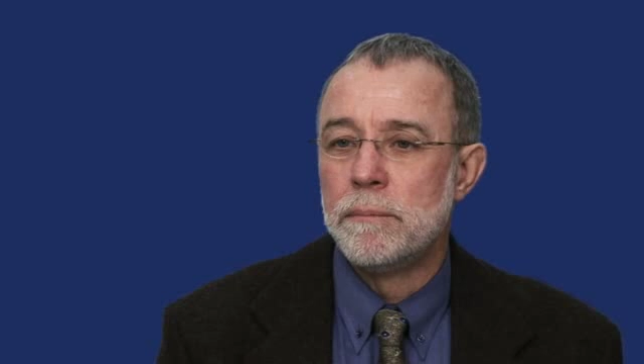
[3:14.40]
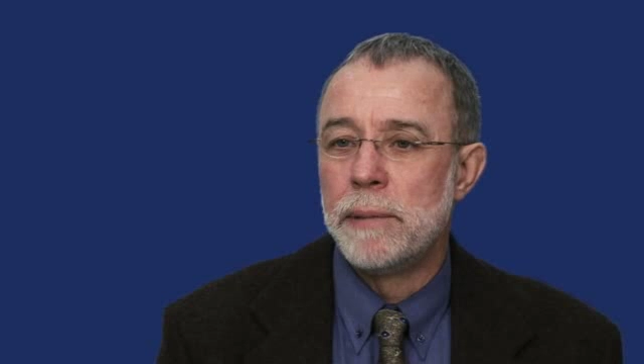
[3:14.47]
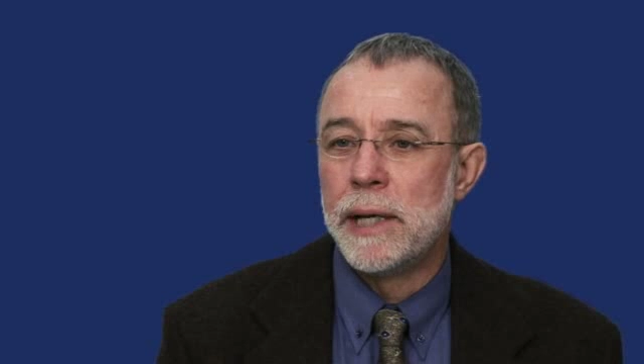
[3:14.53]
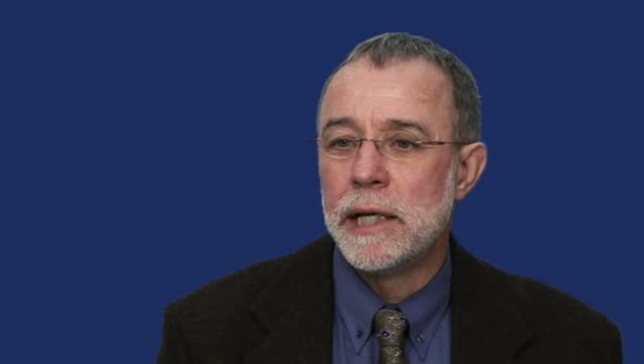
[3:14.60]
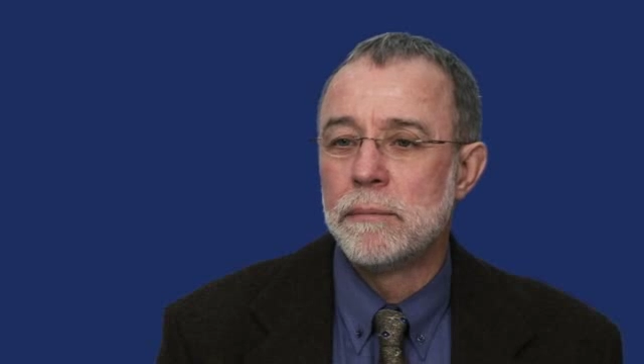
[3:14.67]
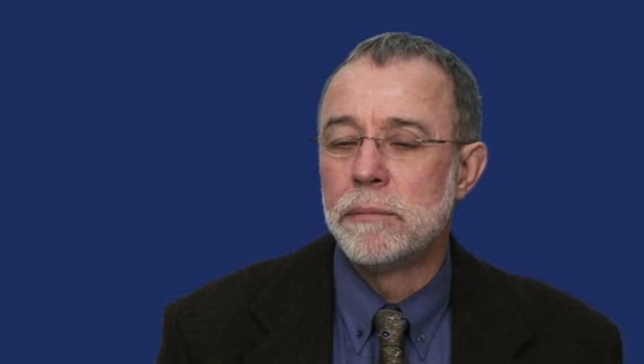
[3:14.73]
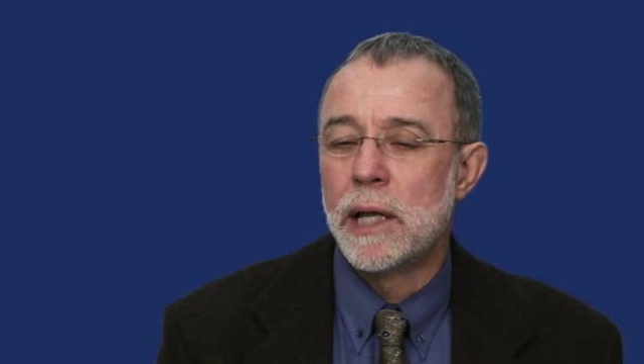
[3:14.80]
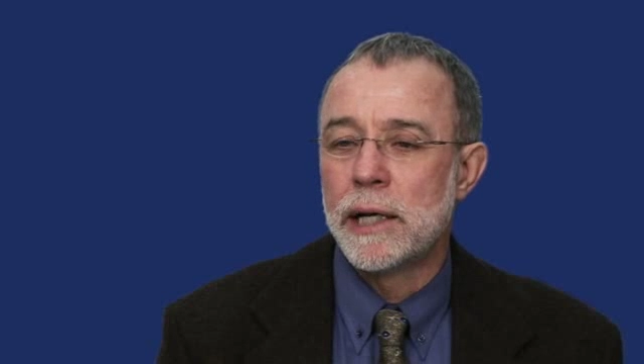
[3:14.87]

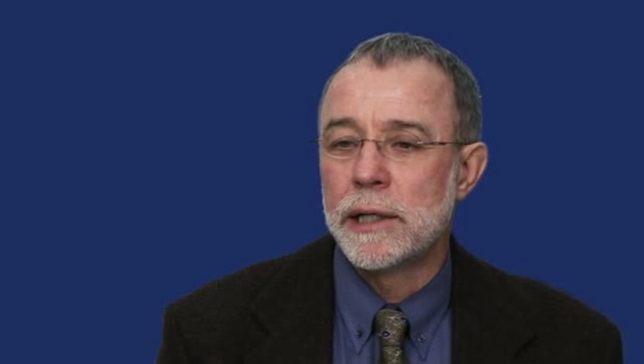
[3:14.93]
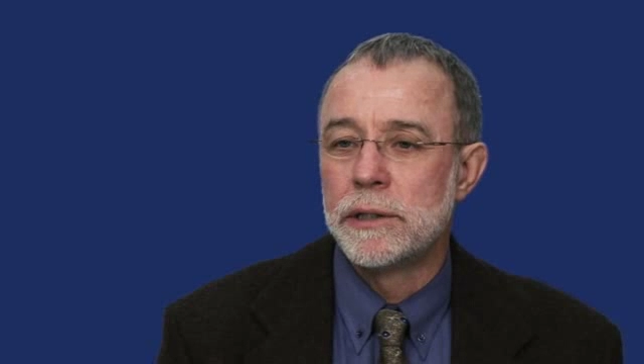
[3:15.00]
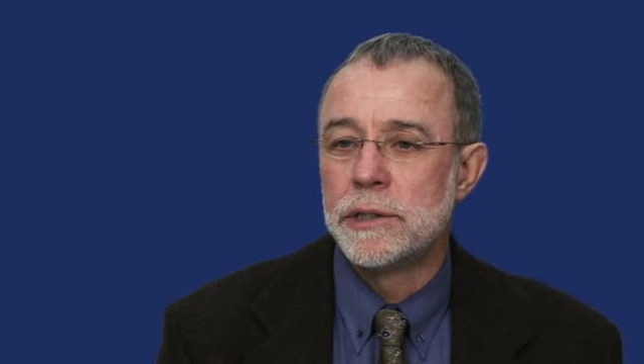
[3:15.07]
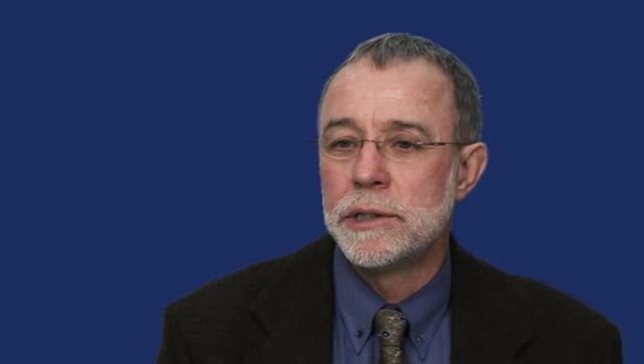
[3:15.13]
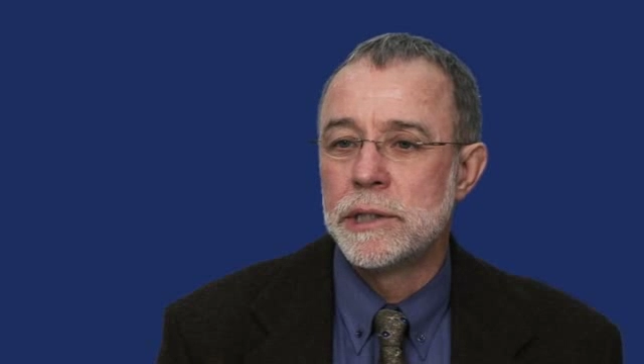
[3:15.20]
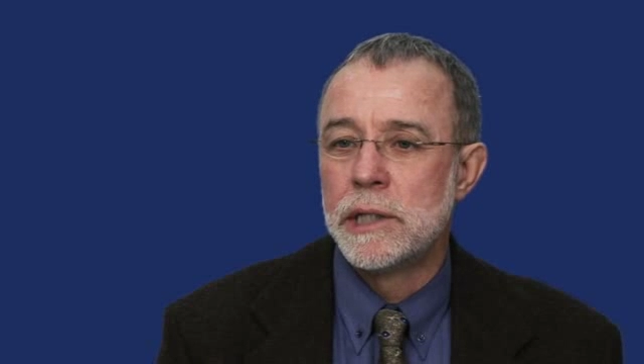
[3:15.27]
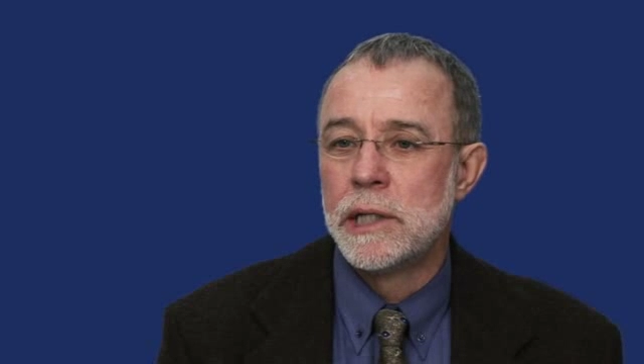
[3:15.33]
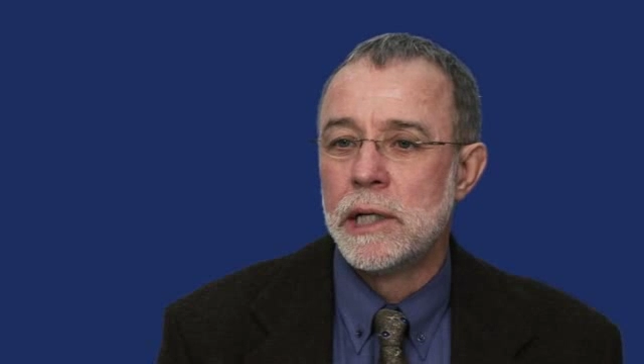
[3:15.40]
beta
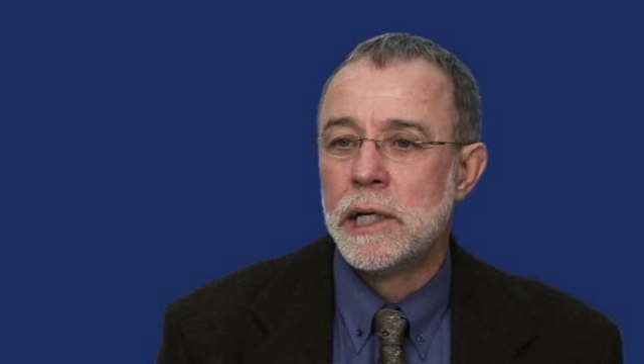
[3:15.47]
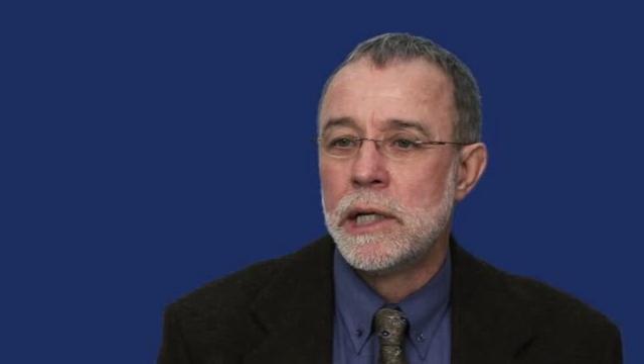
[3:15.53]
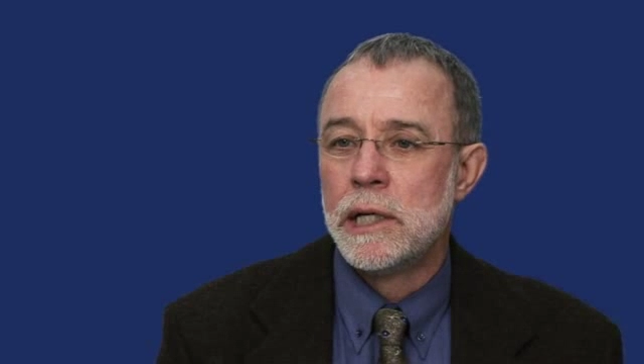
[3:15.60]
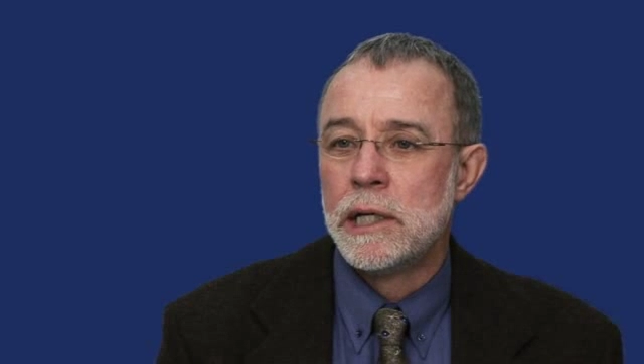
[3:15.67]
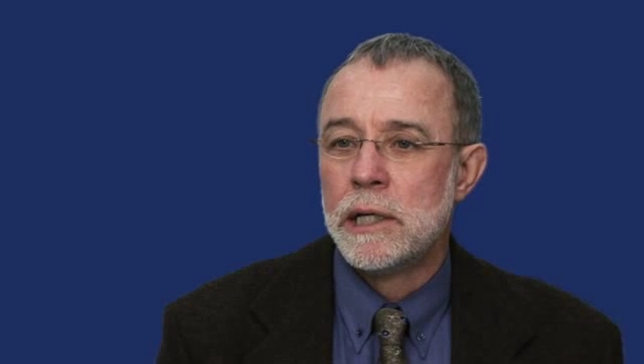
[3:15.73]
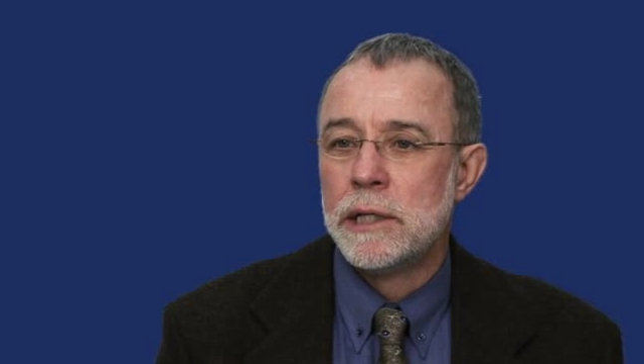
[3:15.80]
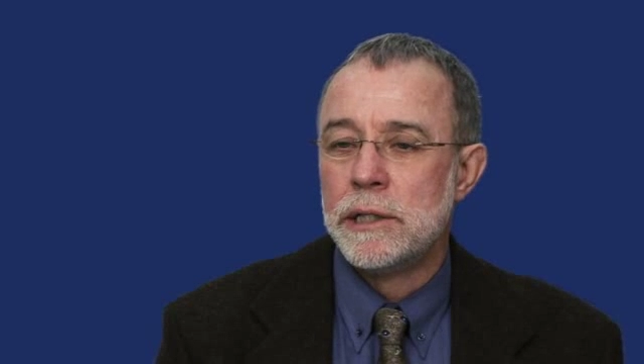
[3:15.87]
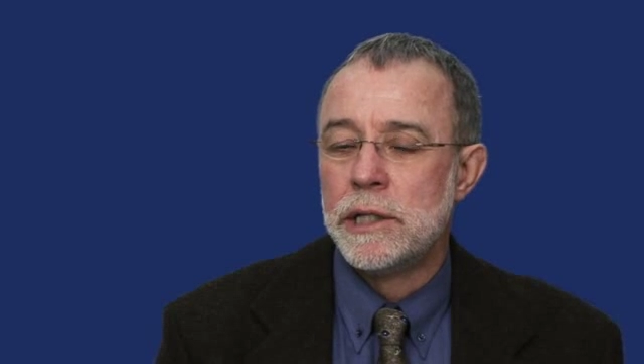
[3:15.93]
blockers,
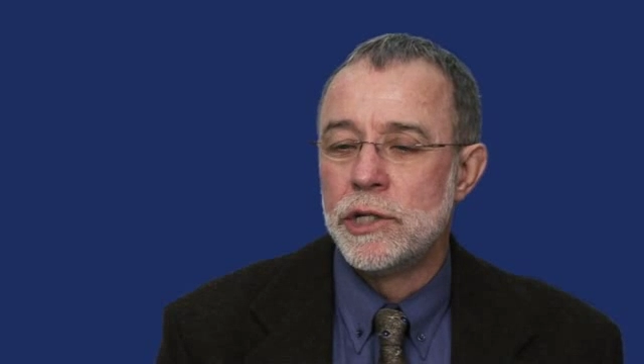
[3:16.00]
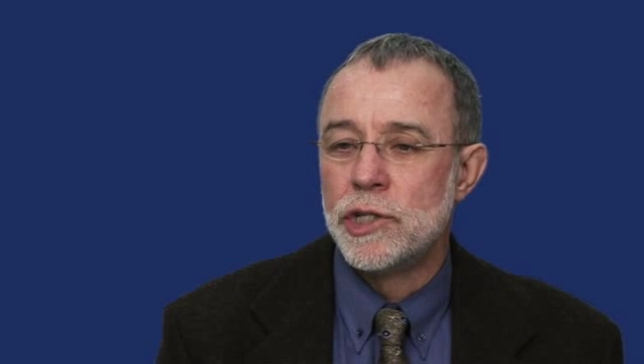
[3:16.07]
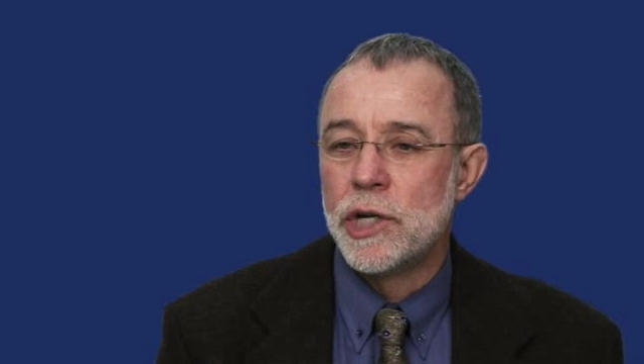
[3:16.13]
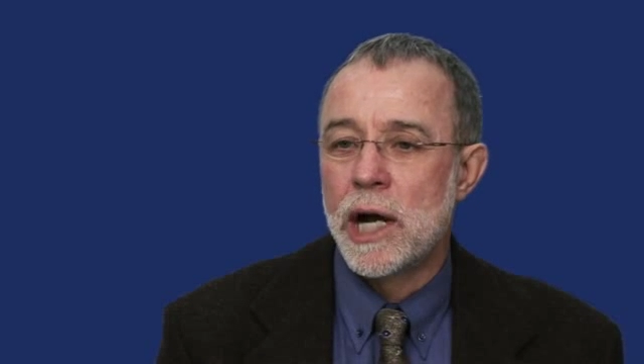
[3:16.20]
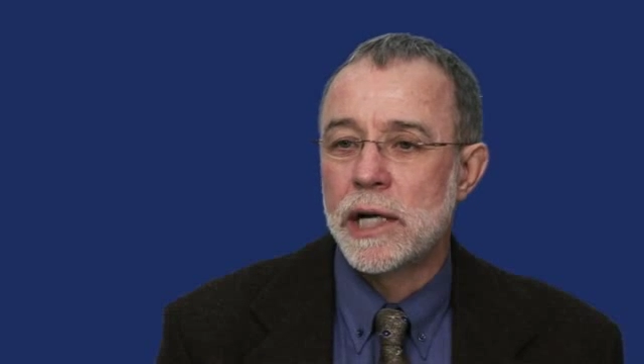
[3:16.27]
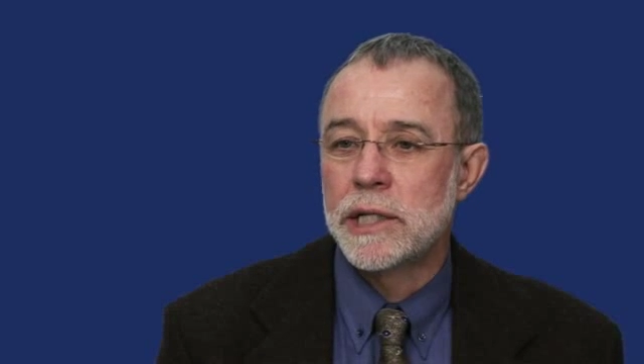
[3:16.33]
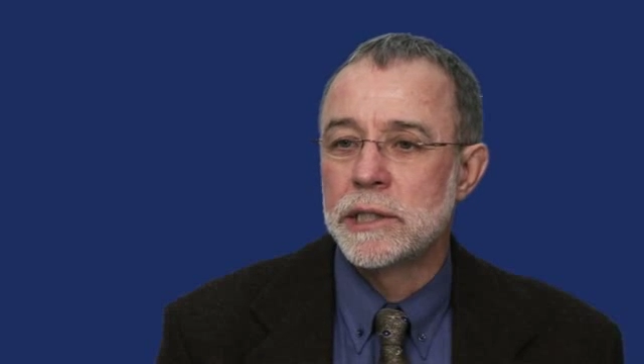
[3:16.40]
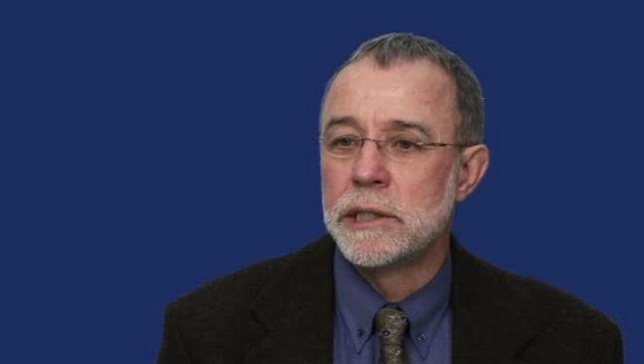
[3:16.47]

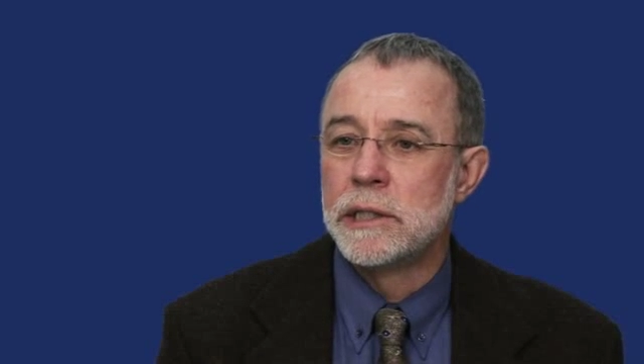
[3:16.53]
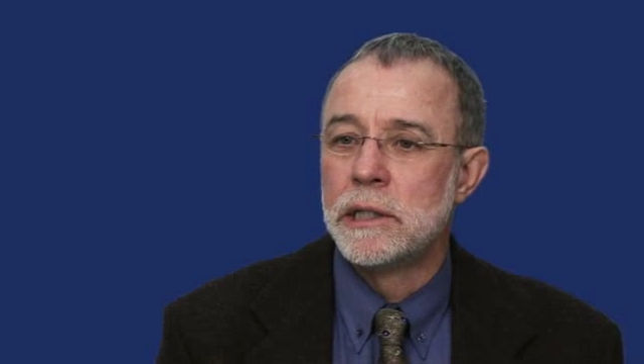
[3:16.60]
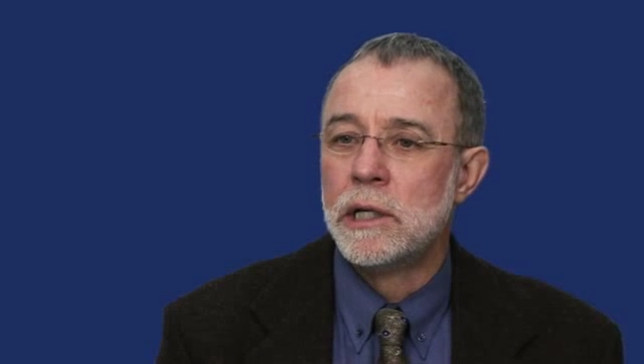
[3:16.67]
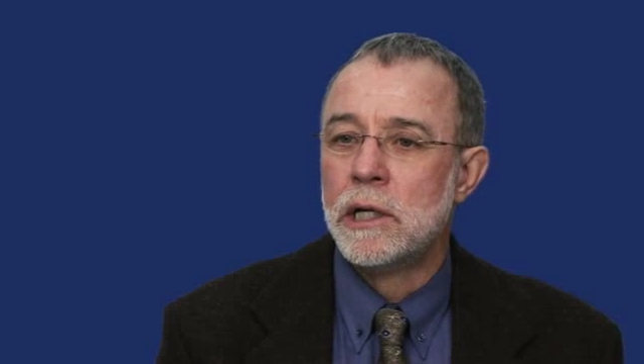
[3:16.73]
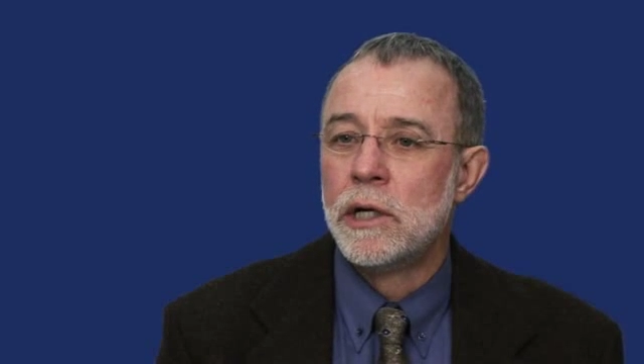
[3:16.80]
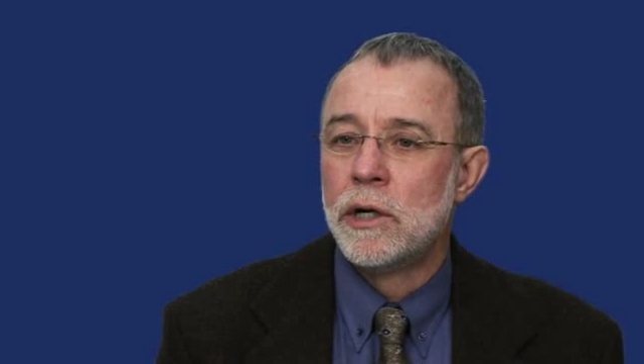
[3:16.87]
digoxin